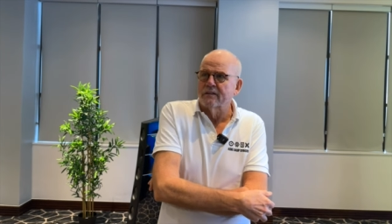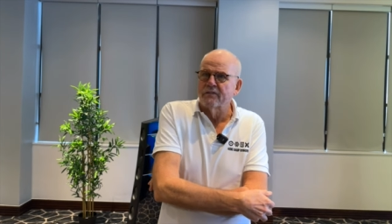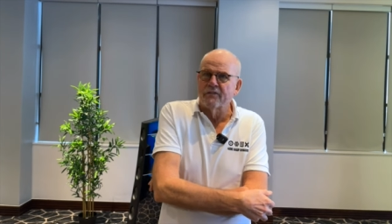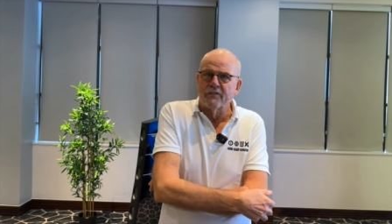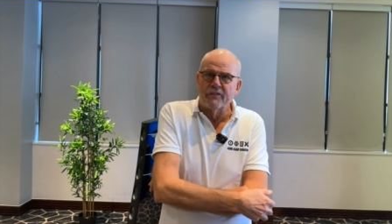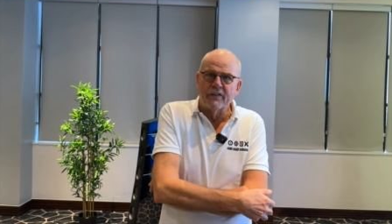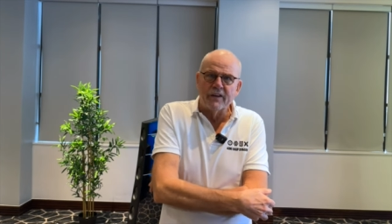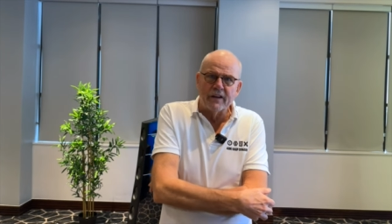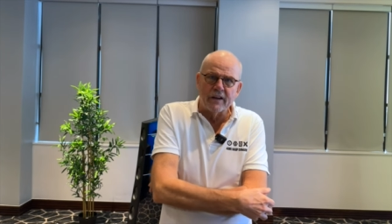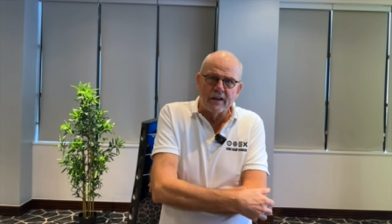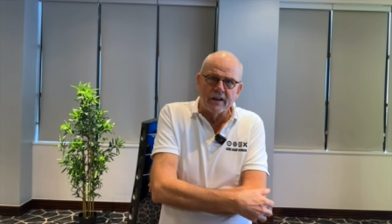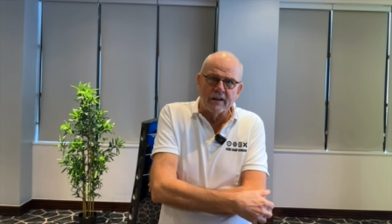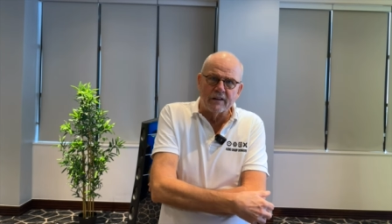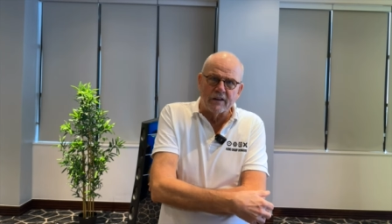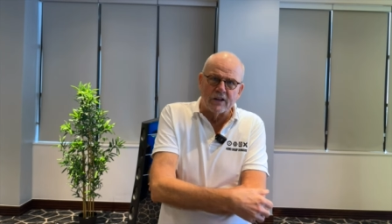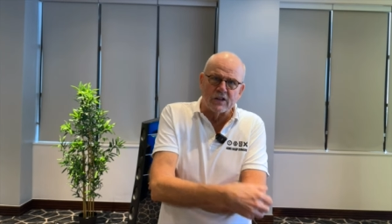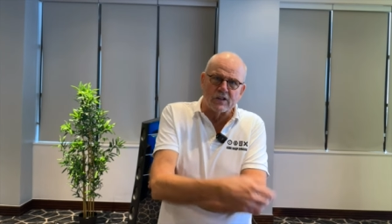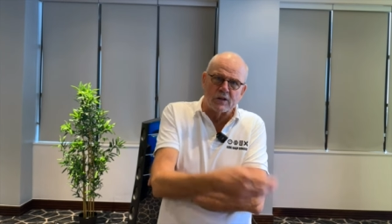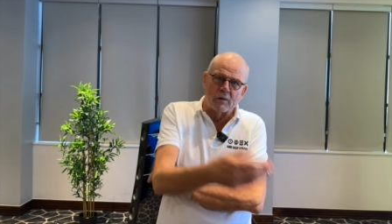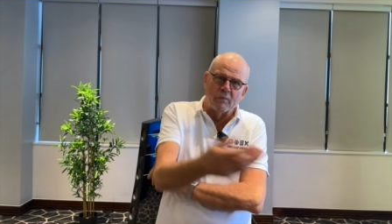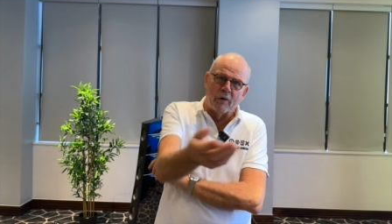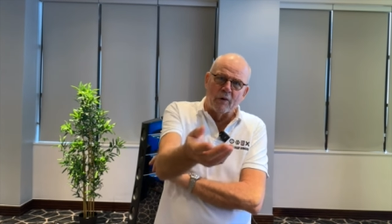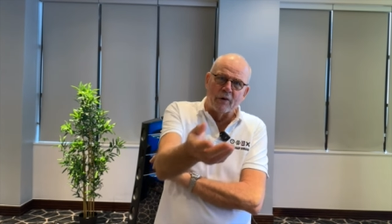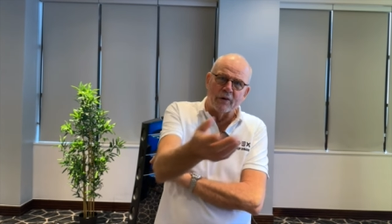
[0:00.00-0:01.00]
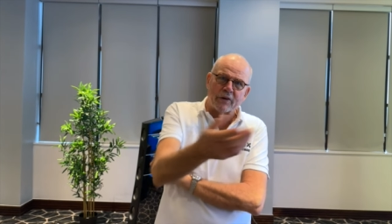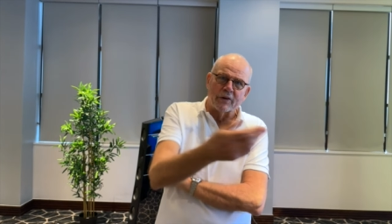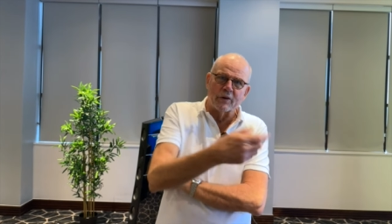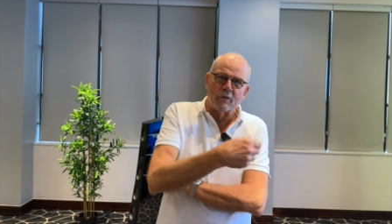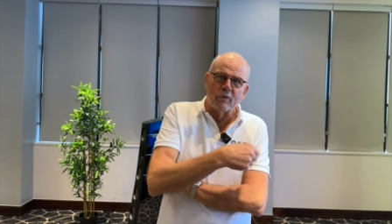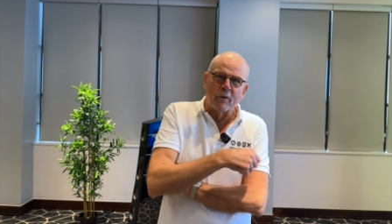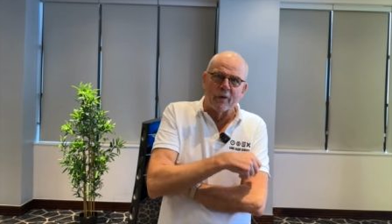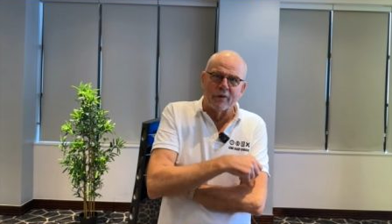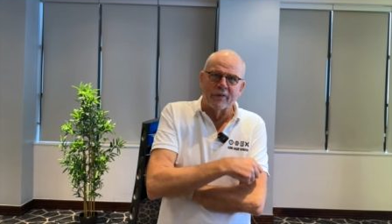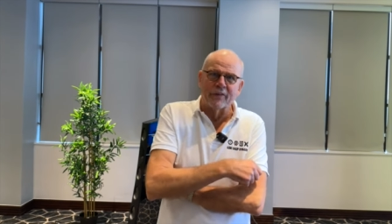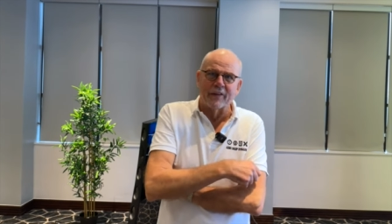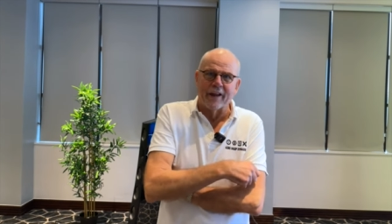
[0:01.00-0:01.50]
If we disappoint you
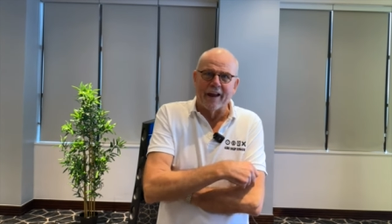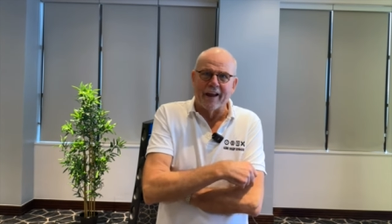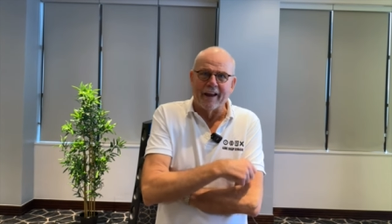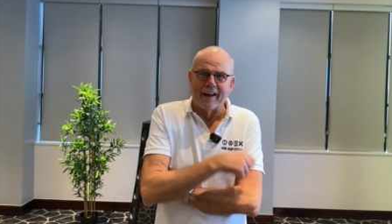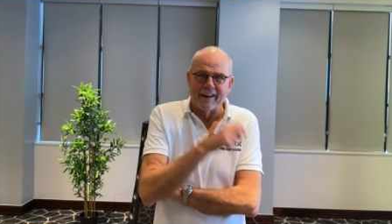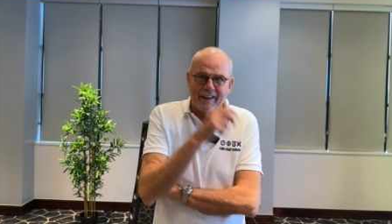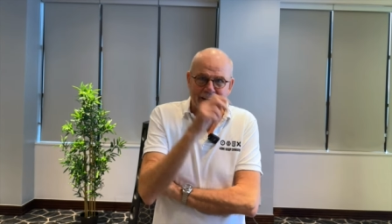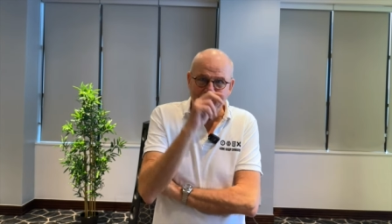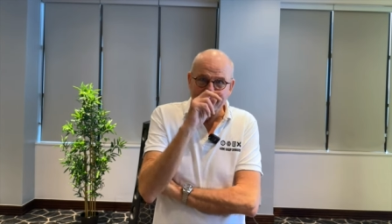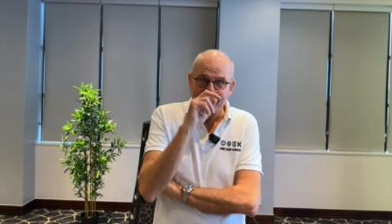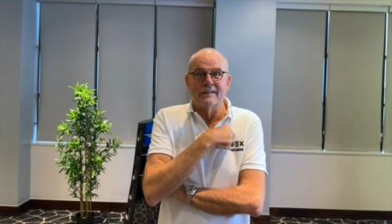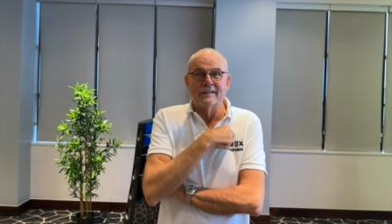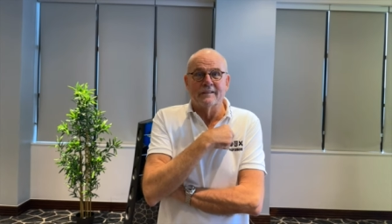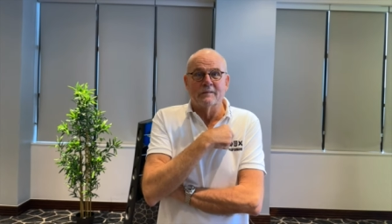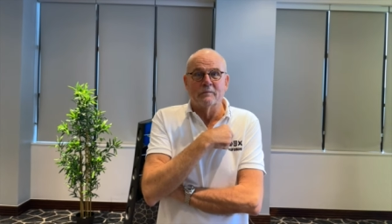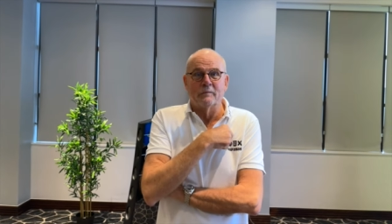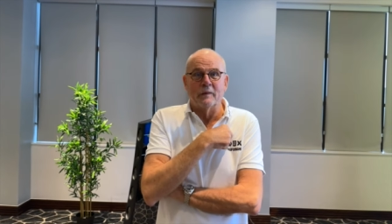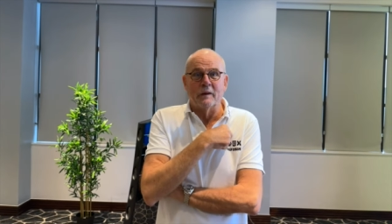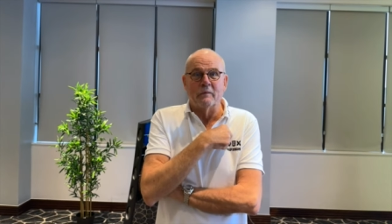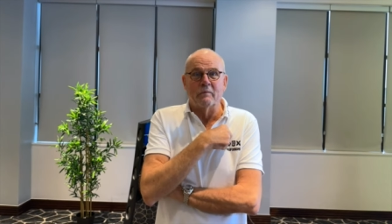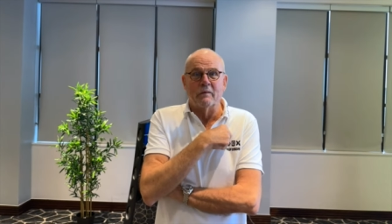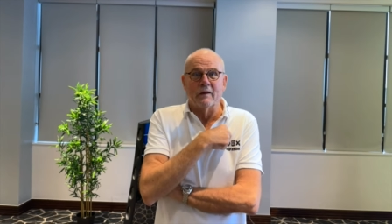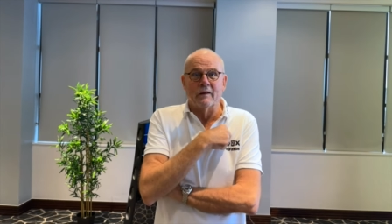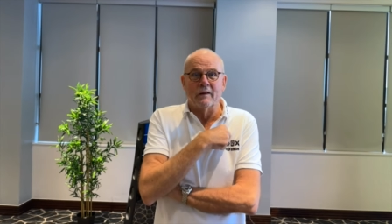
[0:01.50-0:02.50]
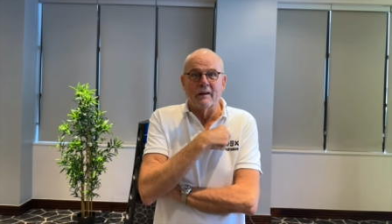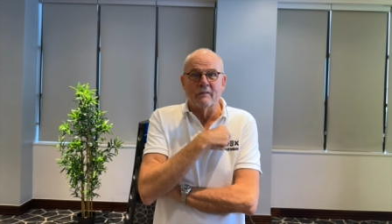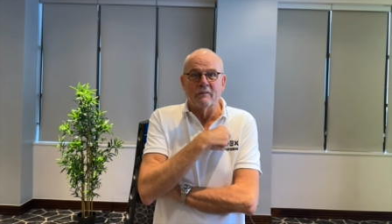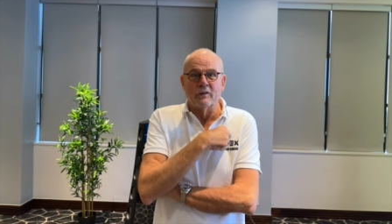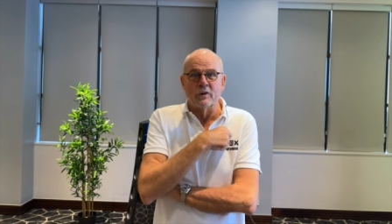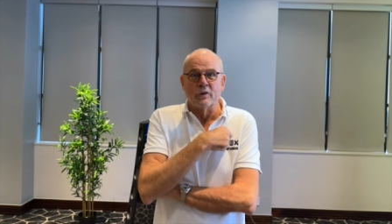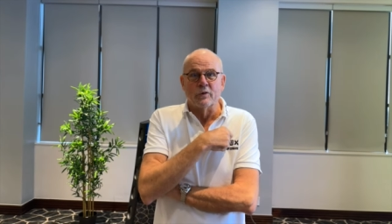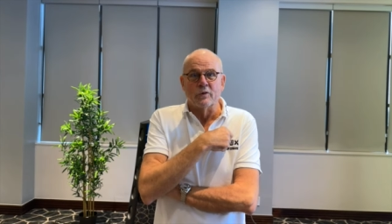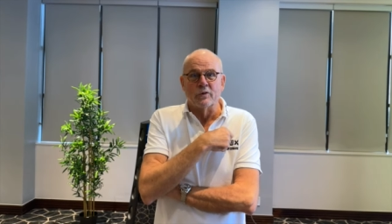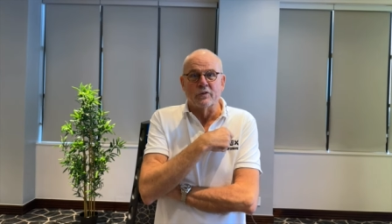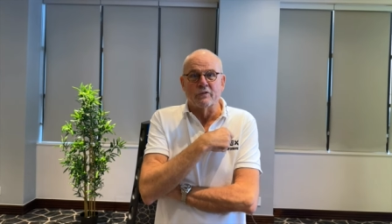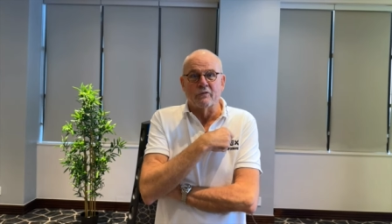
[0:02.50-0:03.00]
one day, people
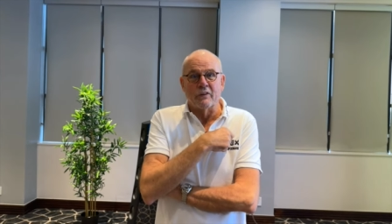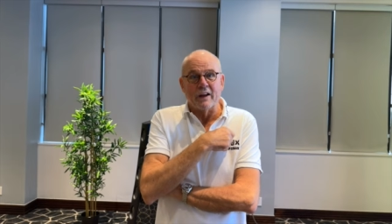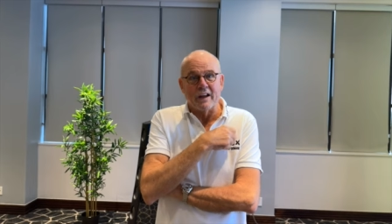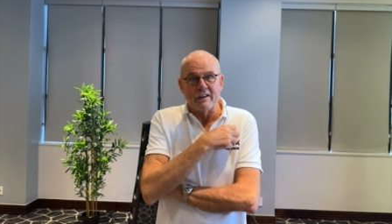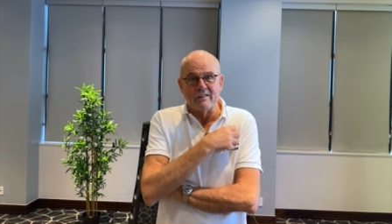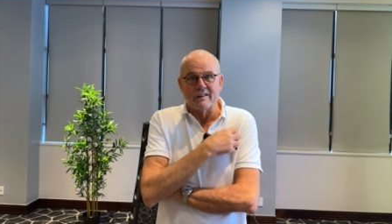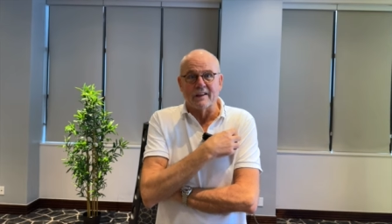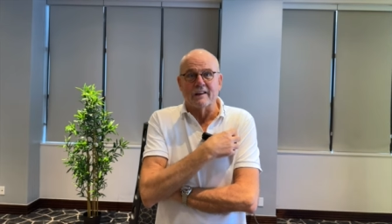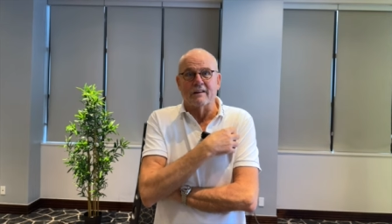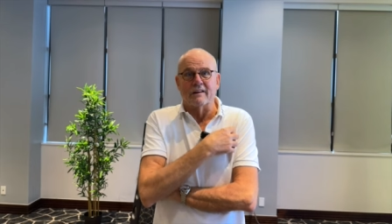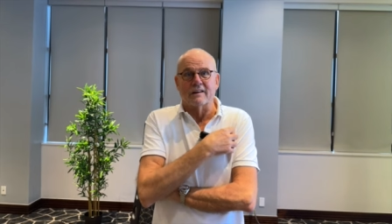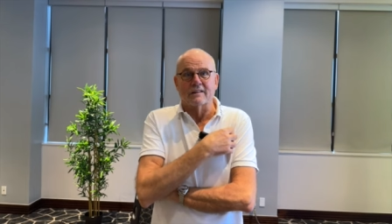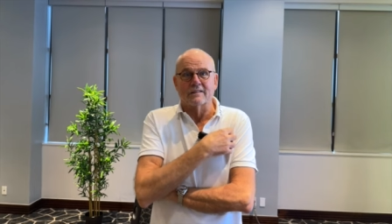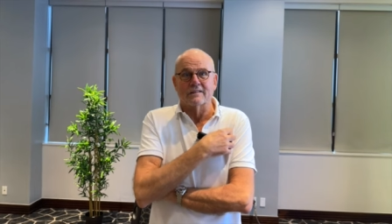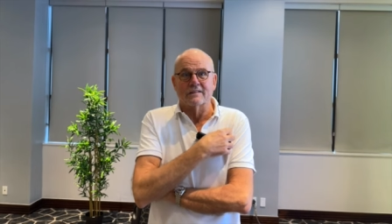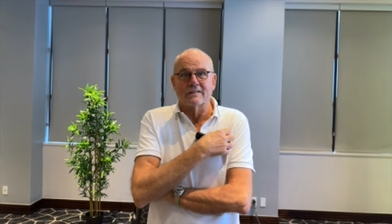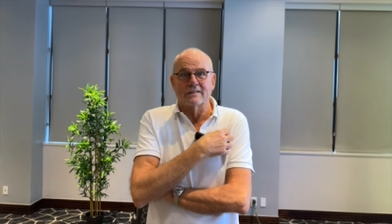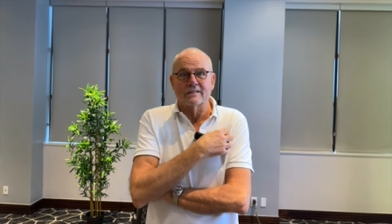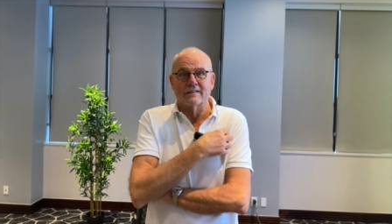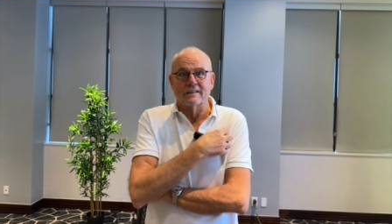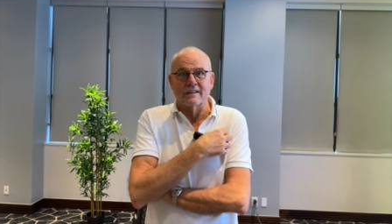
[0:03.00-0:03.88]
lose faith in us.